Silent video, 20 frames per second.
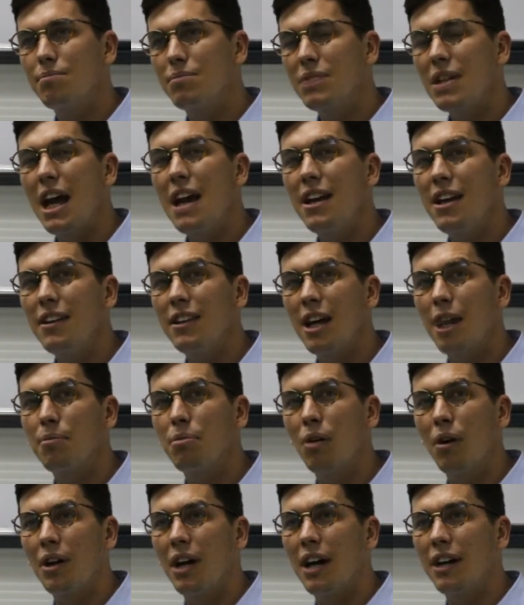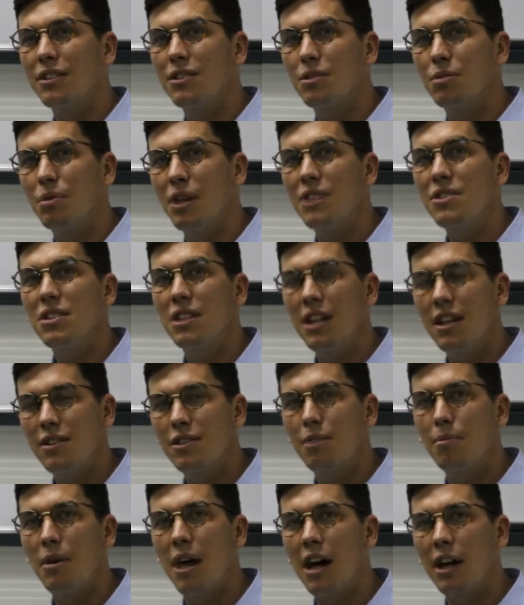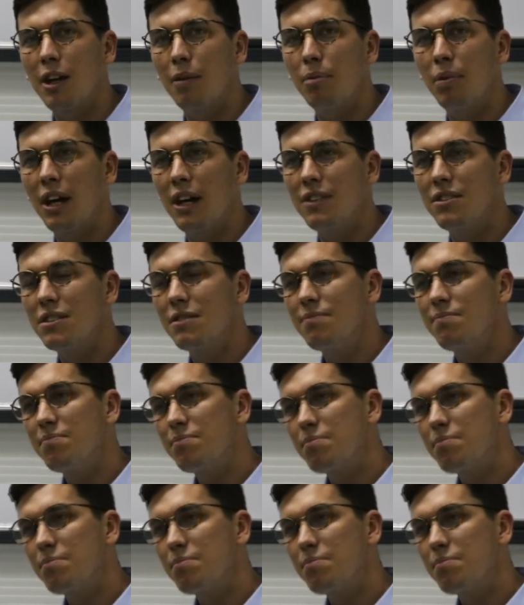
taking that product once it hits the marketplace,